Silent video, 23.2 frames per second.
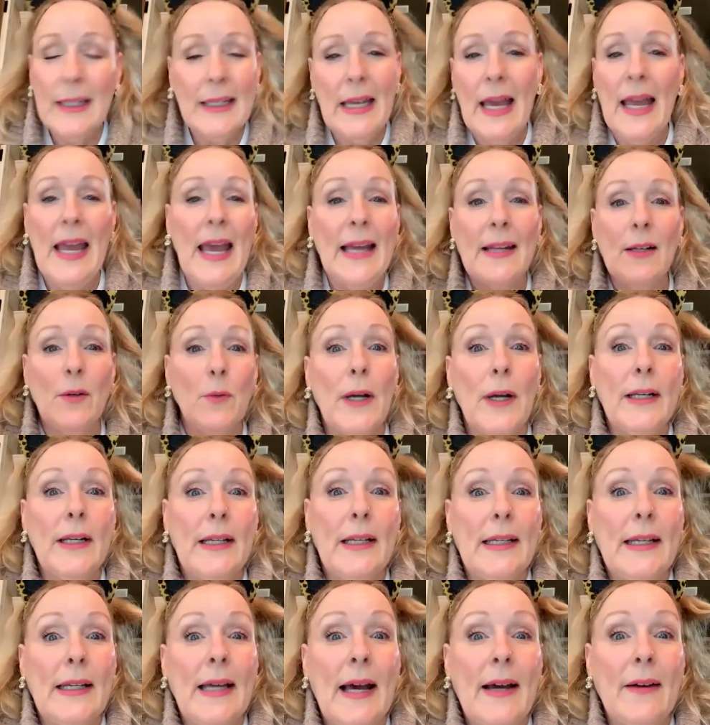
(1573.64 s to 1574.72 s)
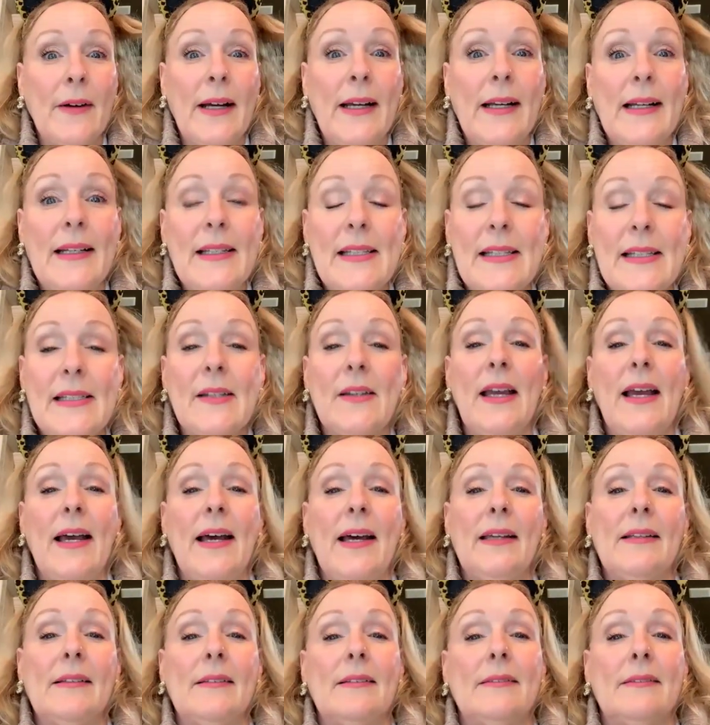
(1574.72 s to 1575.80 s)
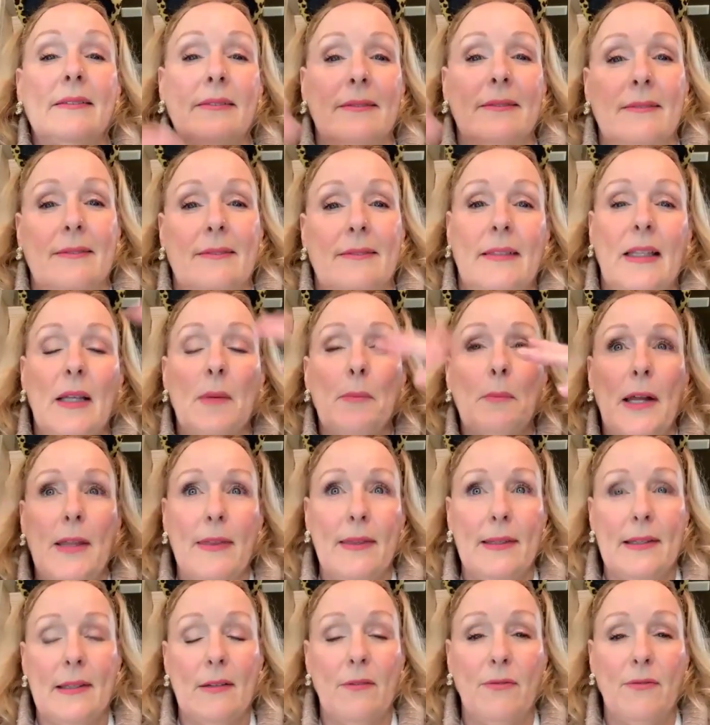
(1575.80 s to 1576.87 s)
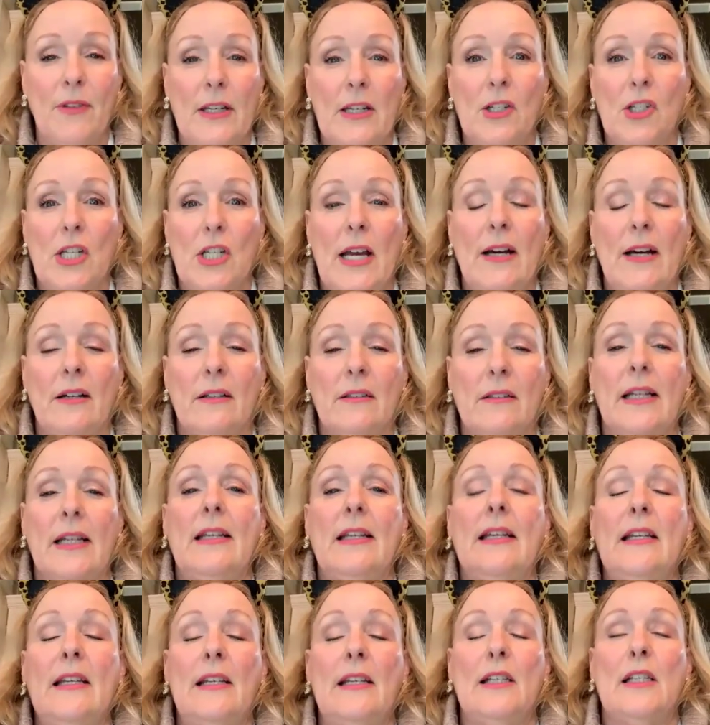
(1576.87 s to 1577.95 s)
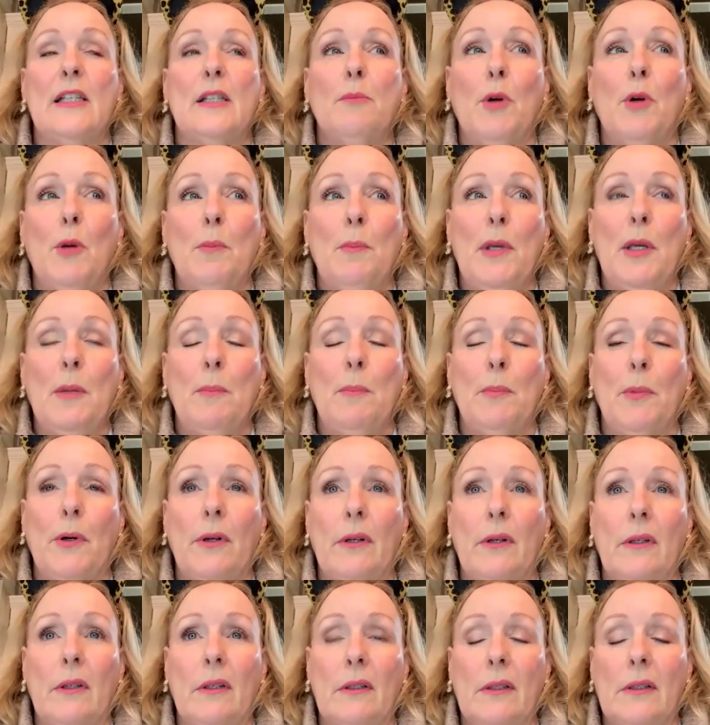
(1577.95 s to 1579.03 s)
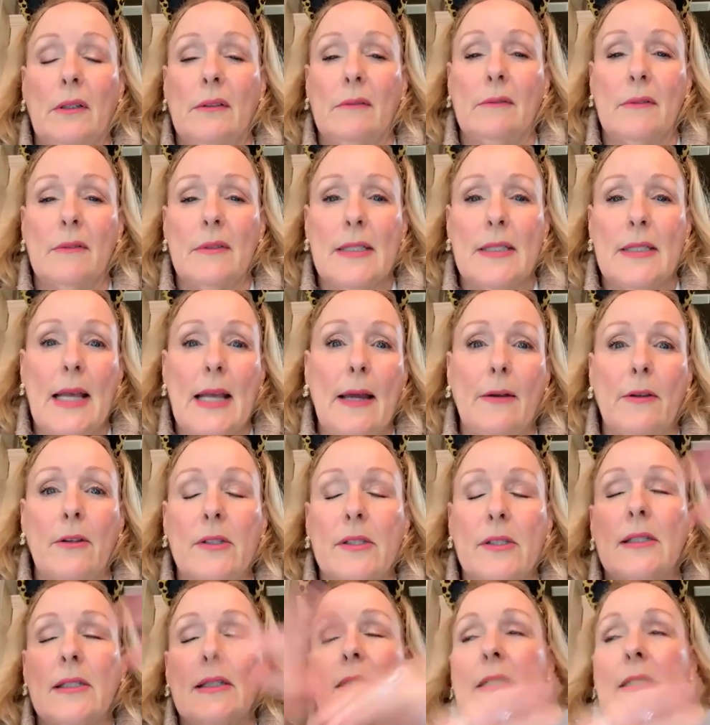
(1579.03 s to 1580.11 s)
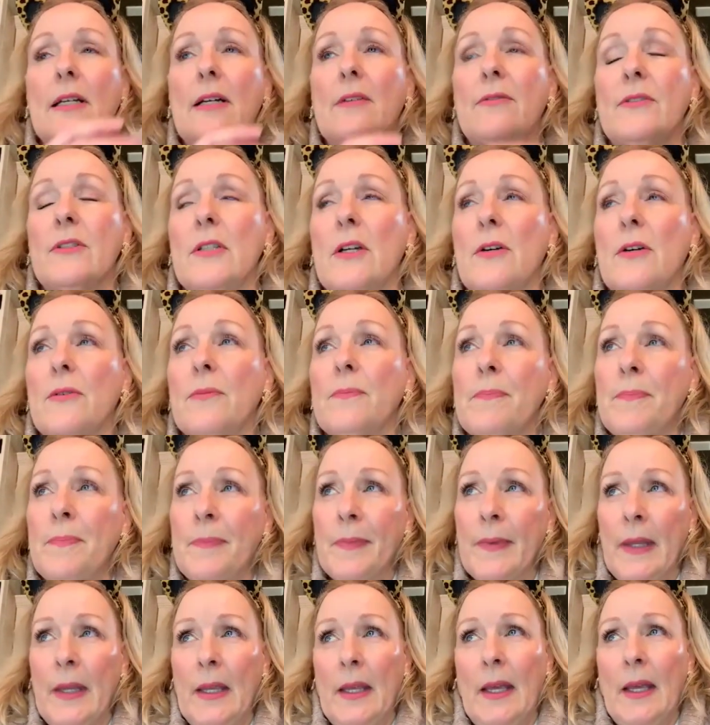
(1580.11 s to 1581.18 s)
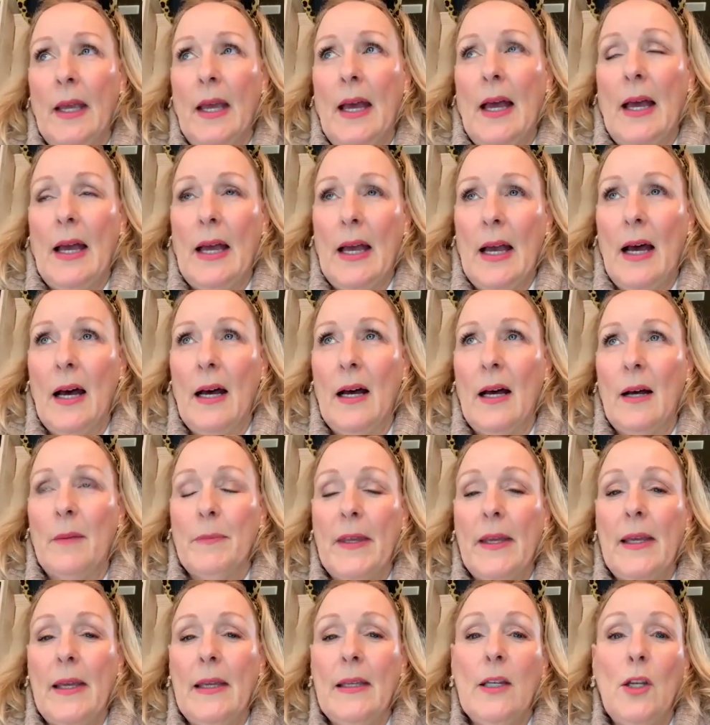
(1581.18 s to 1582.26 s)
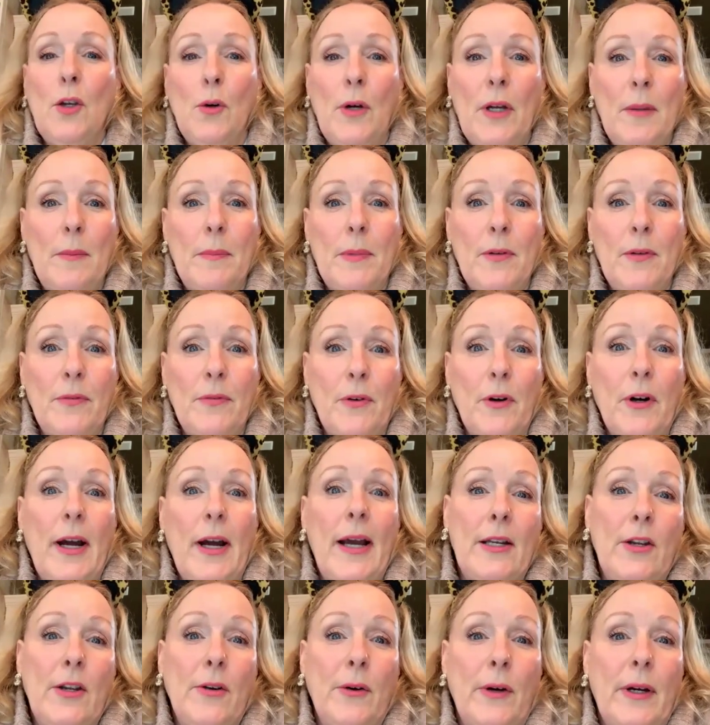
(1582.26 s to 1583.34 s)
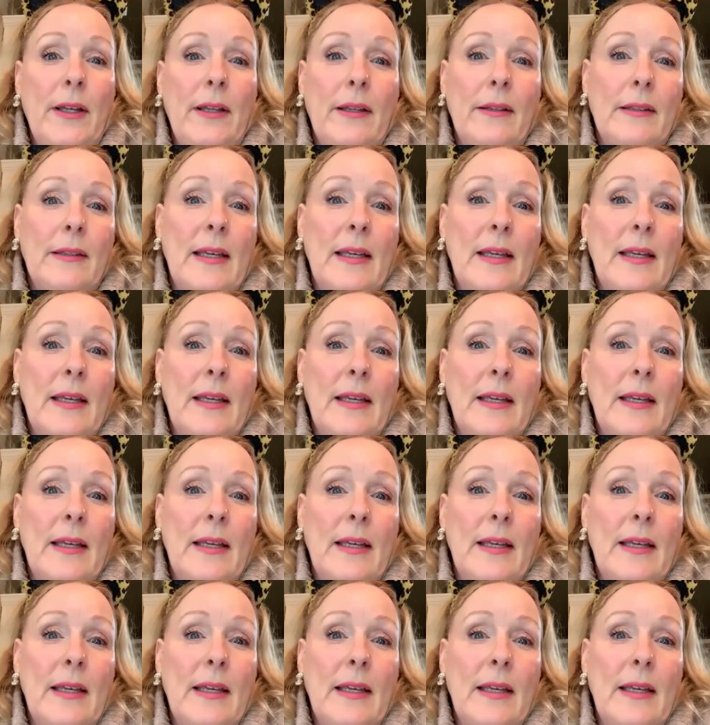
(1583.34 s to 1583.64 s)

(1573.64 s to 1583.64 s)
I hadn't won it yet, right? I still had the month to finish out. I needed some more people and sales and stuff. So they knew it before I knew it.